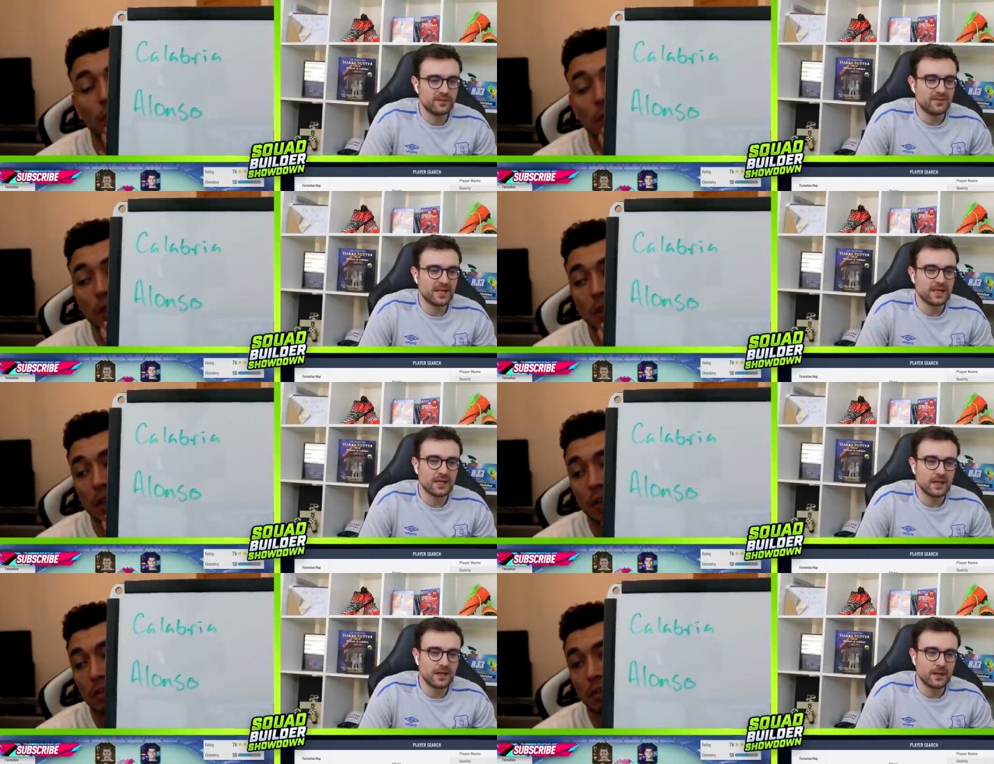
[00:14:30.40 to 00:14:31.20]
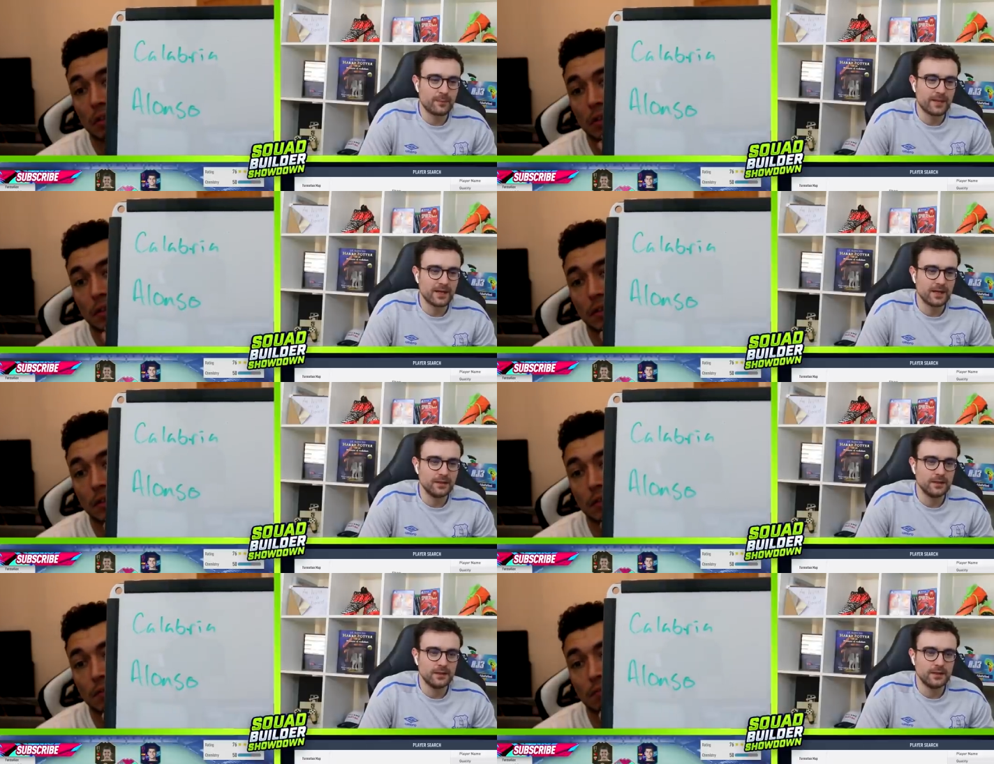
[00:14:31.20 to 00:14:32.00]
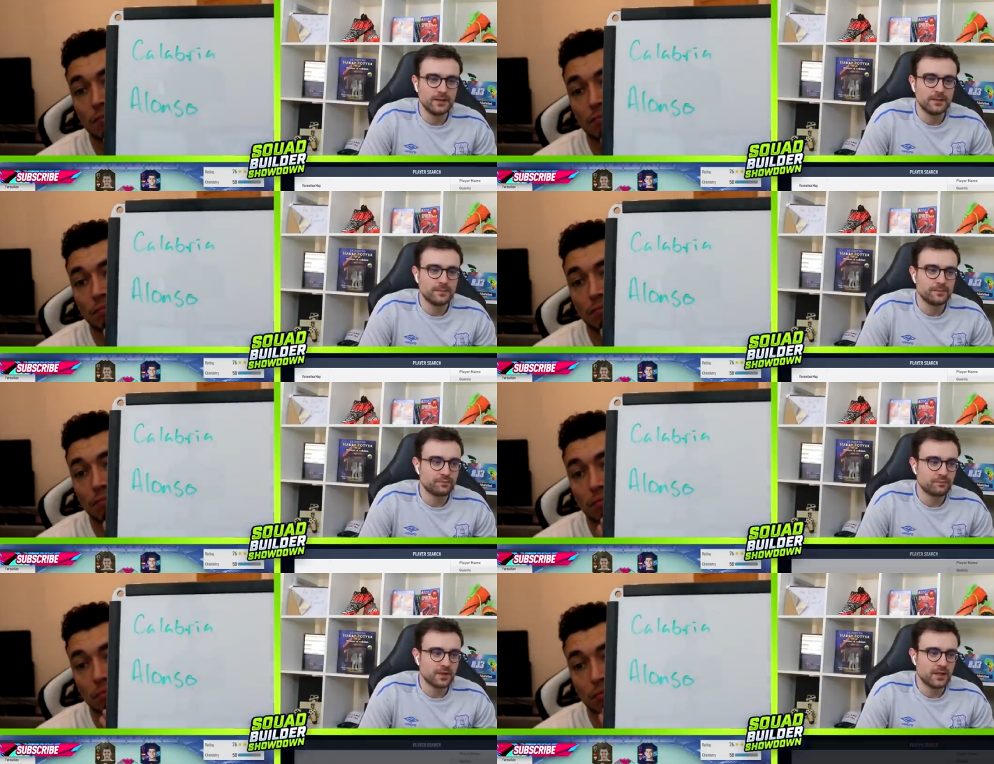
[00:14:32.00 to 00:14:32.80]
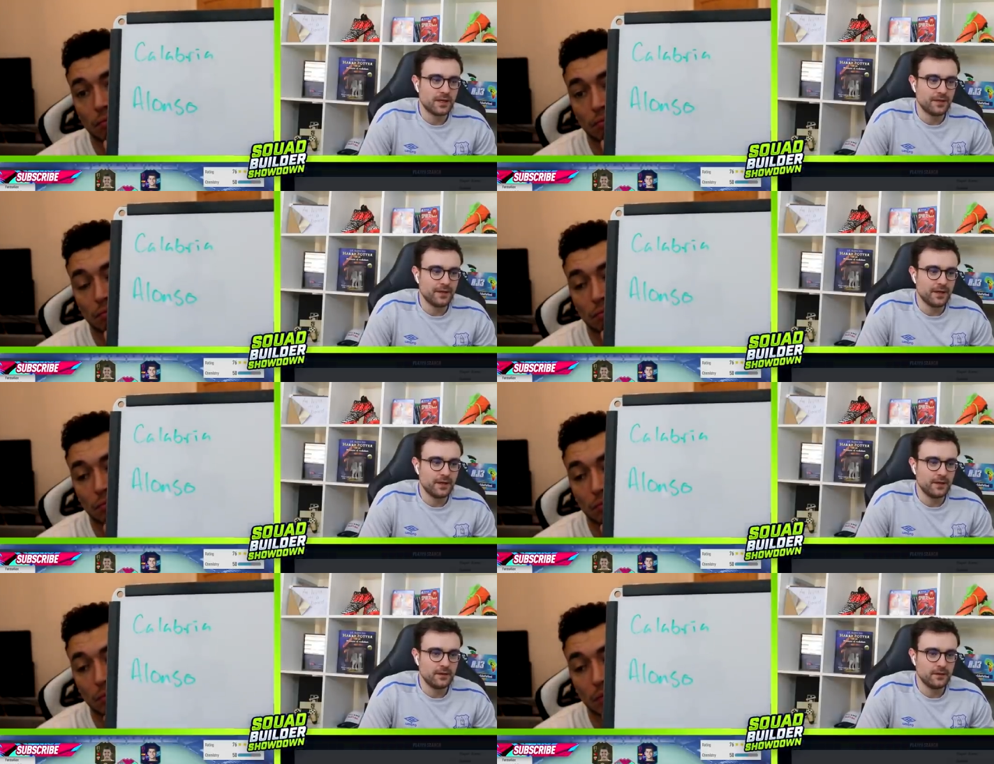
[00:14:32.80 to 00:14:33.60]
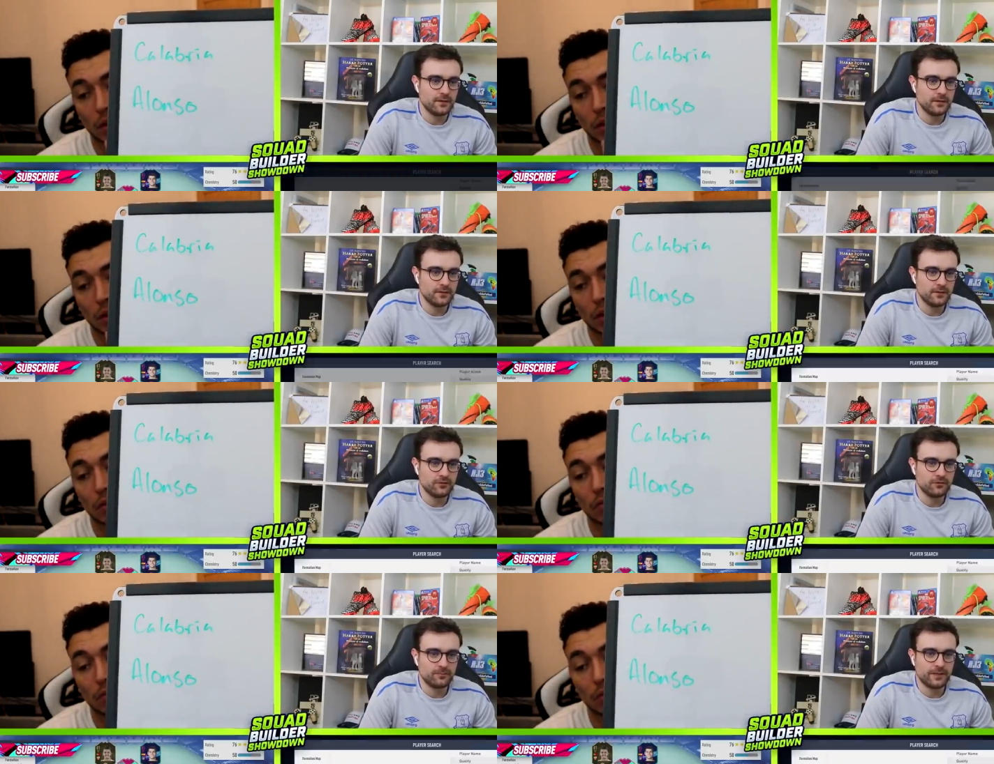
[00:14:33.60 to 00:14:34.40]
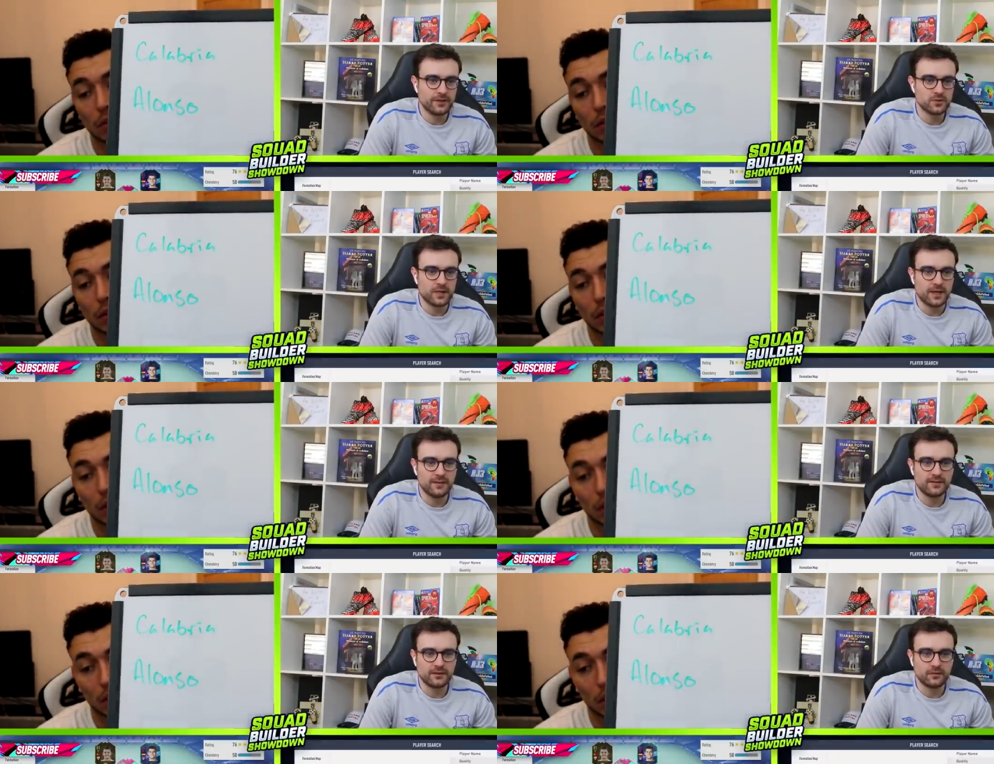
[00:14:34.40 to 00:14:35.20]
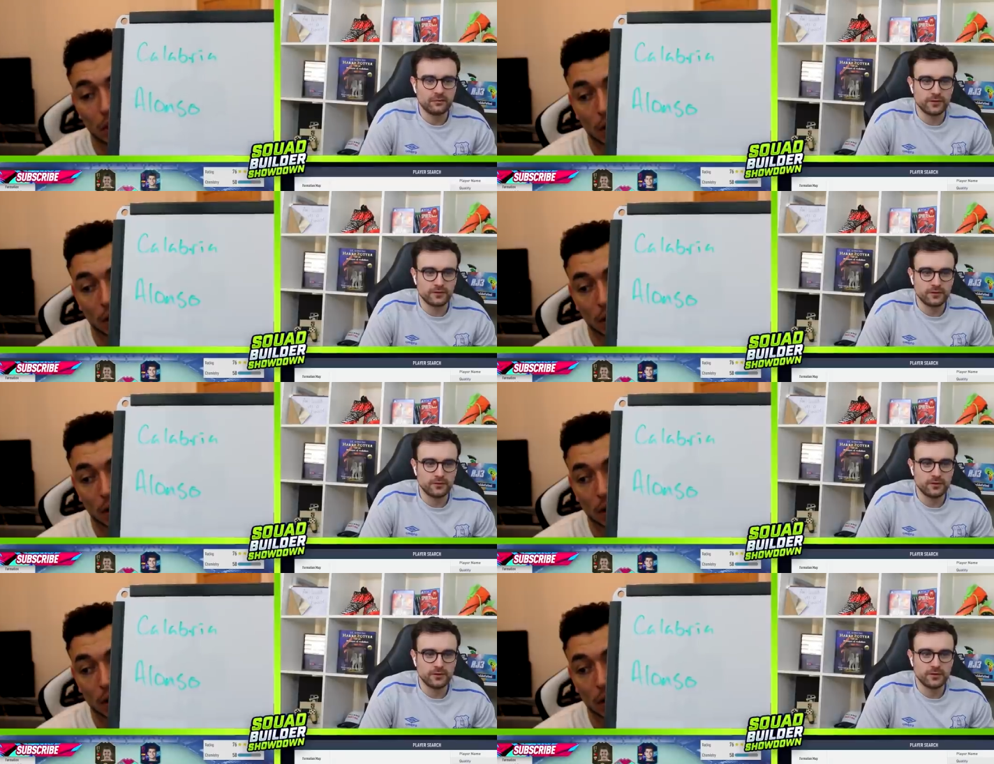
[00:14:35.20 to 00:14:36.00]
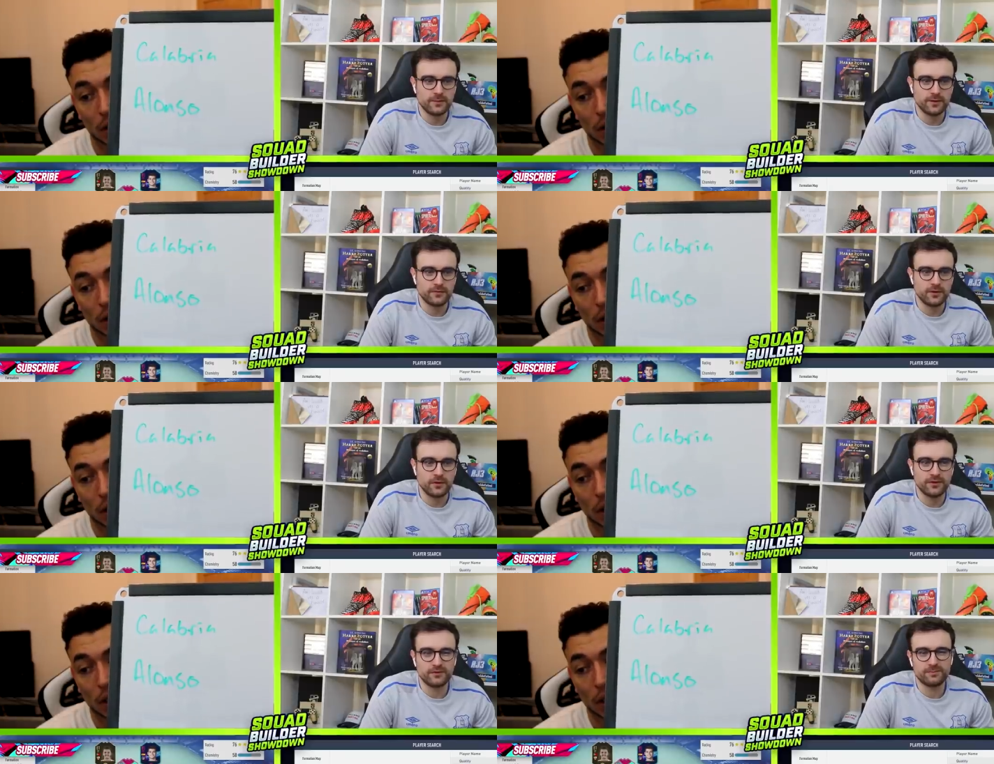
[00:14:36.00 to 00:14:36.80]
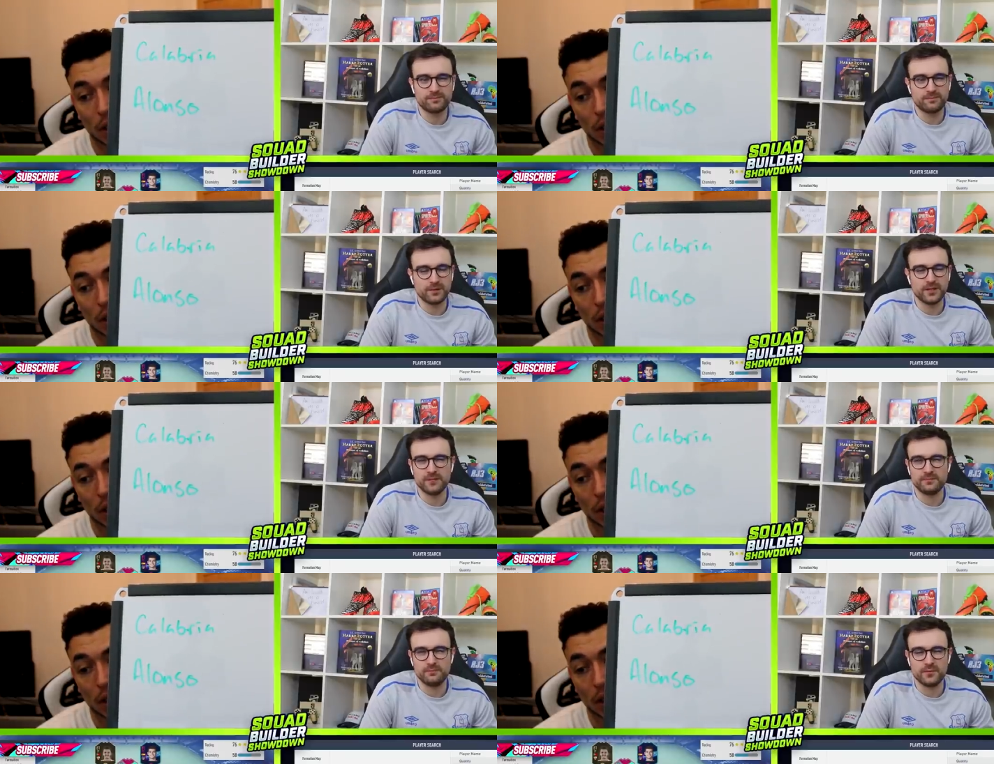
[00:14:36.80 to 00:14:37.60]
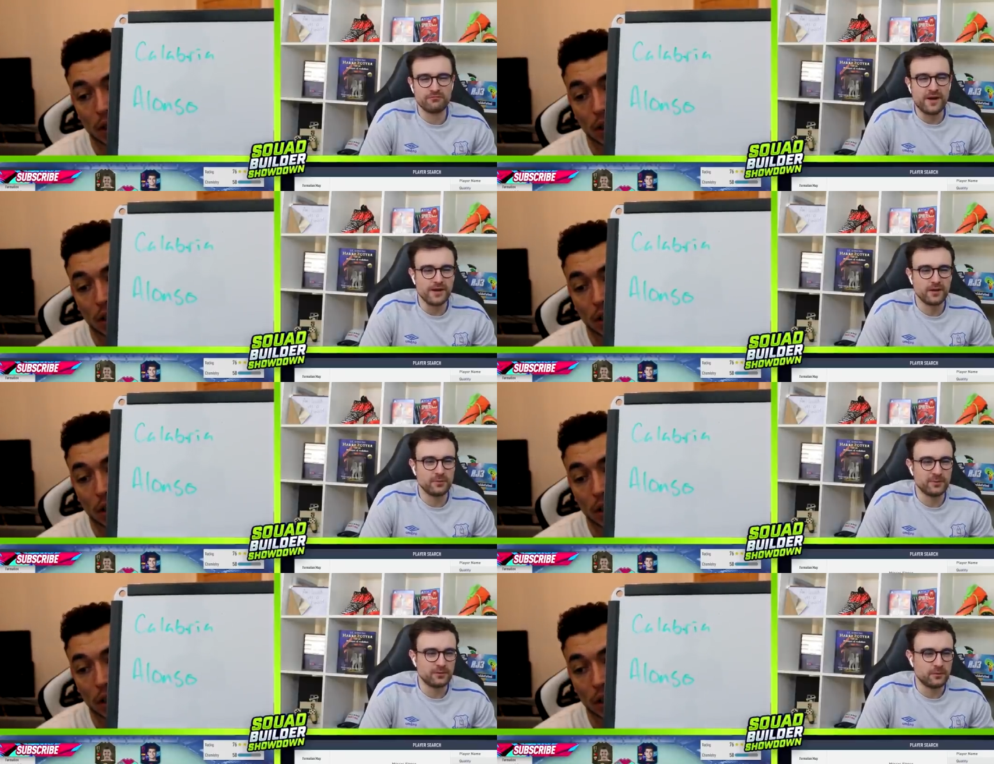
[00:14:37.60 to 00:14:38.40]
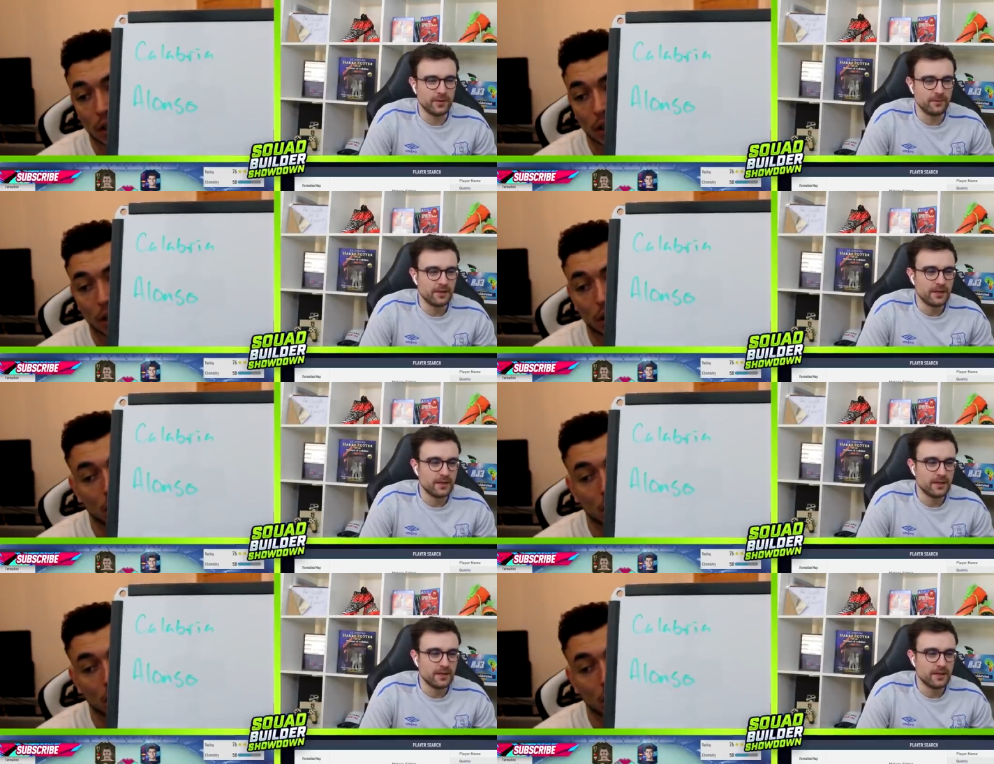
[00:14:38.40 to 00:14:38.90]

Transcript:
Speaker 1: particularly appealing. And then Spanish-wise, I don't think there is one. Let me have... Oh, there's bloody Moreno, but we don't want him.